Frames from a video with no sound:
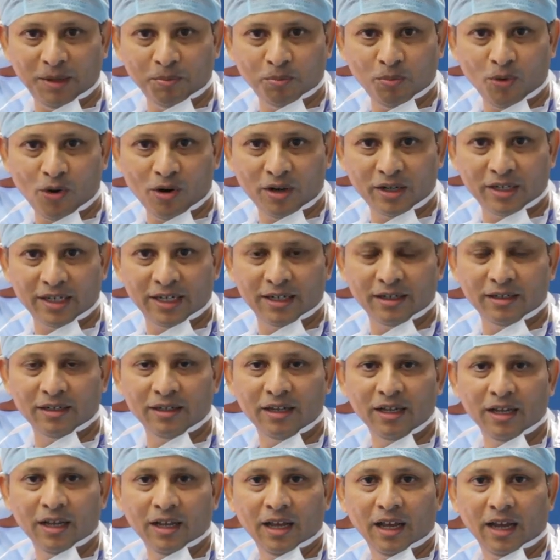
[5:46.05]
important,
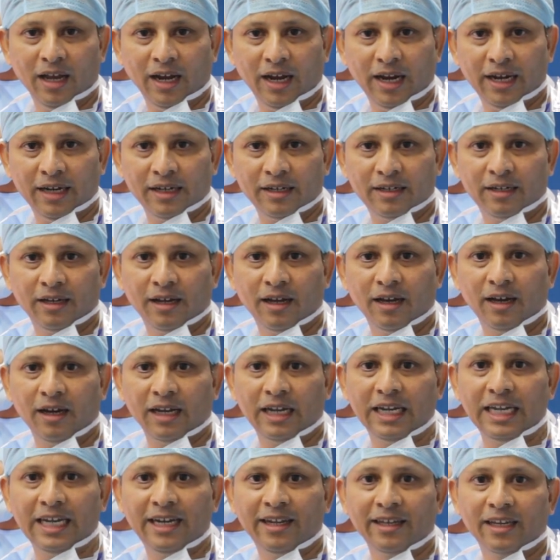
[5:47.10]
and
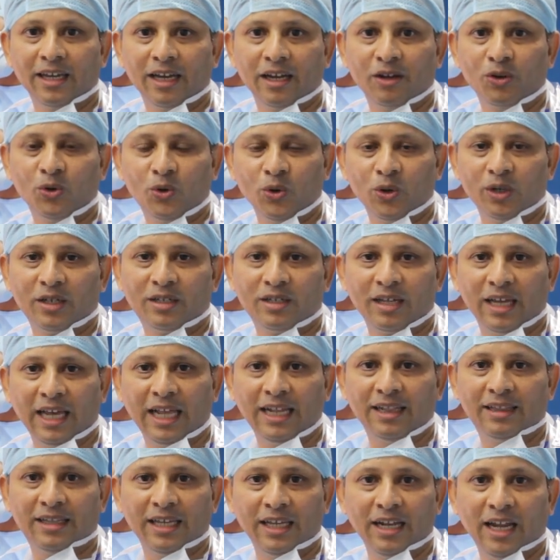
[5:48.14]
leading a good
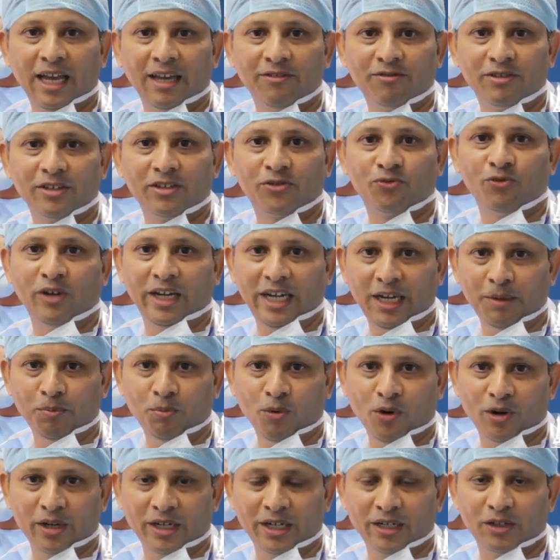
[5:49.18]
healthy life is very
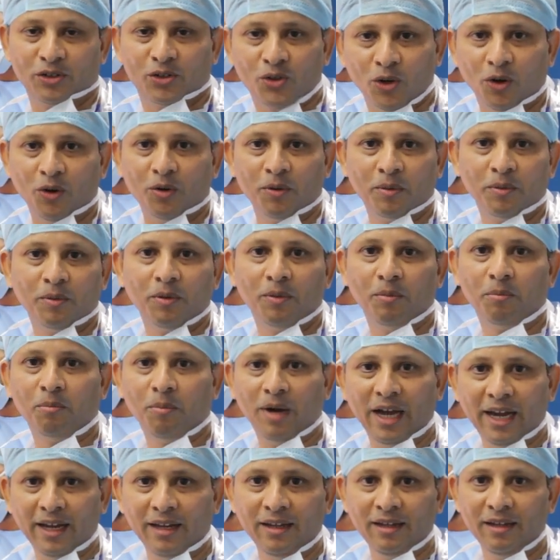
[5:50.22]
important. So
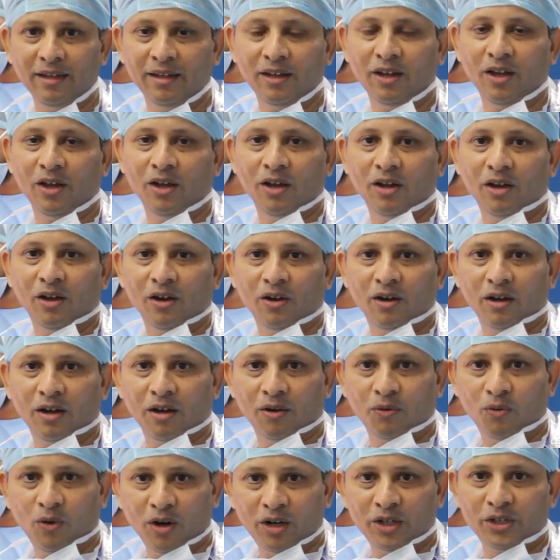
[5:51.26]
my
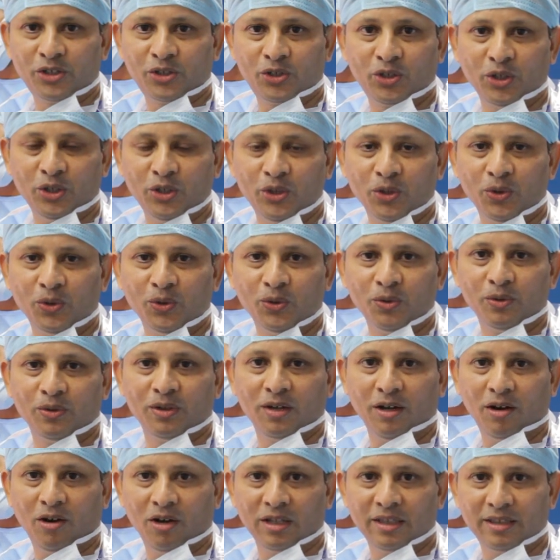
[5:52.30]
words to you
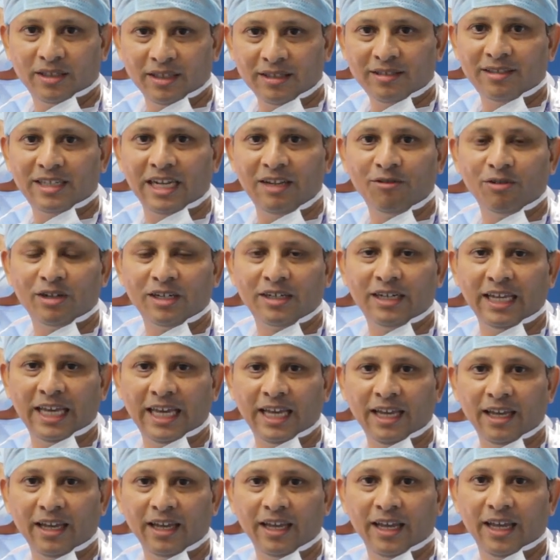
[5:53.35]
on this liver
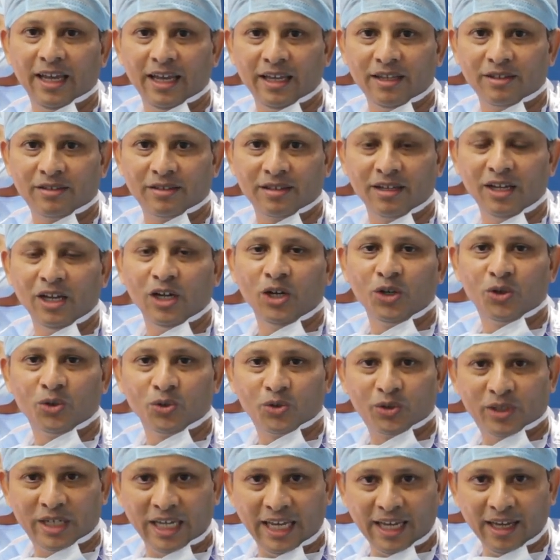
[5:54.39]
day is to
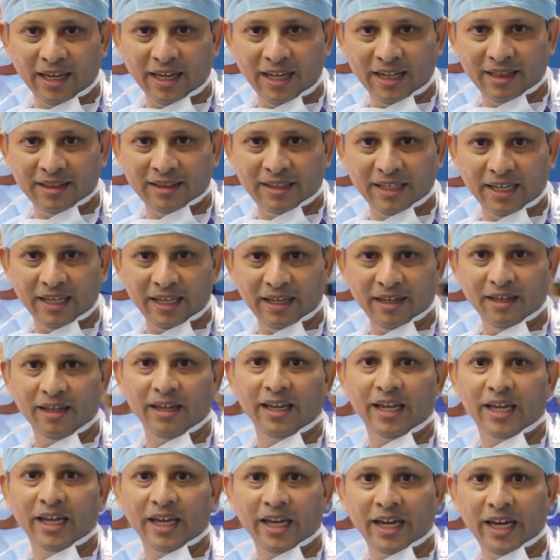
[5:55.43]
stay healthy,
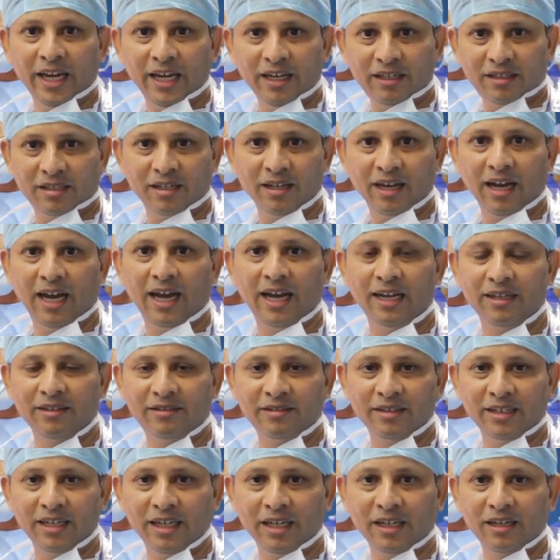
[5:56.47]
eat
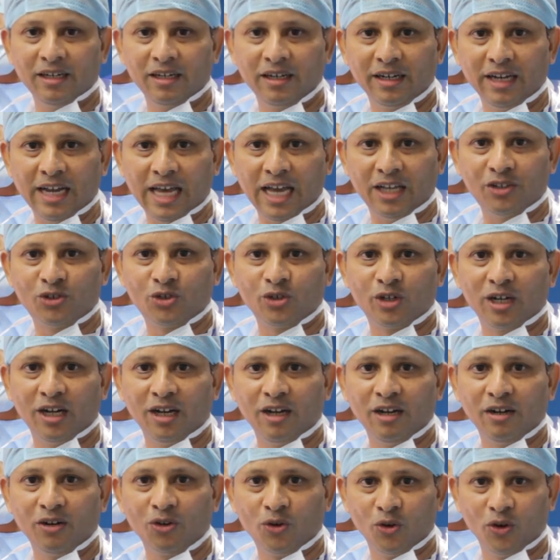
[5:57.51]
hygienic,
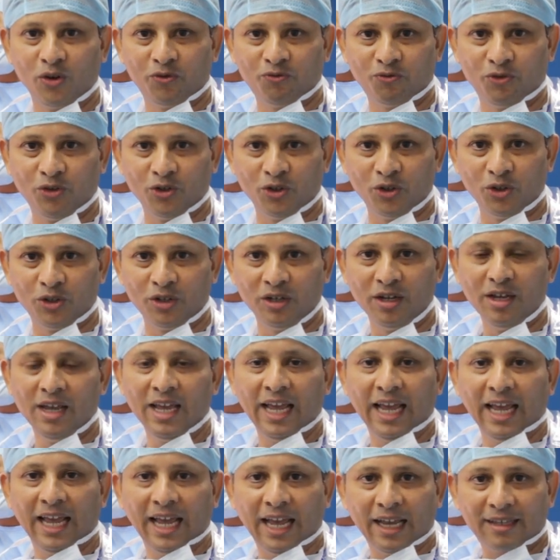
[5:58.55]
natural, good food,
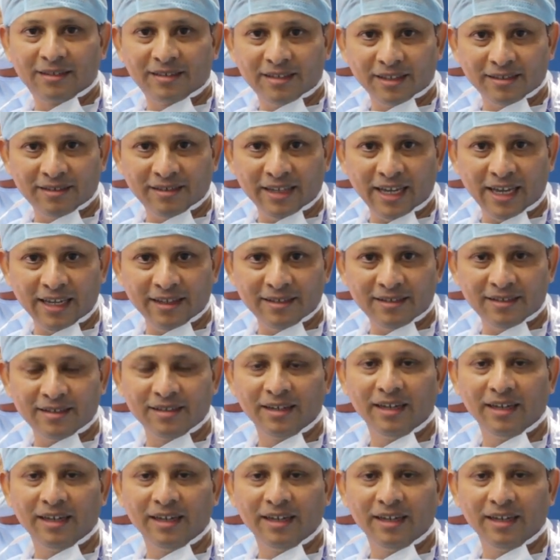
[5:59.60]
exercise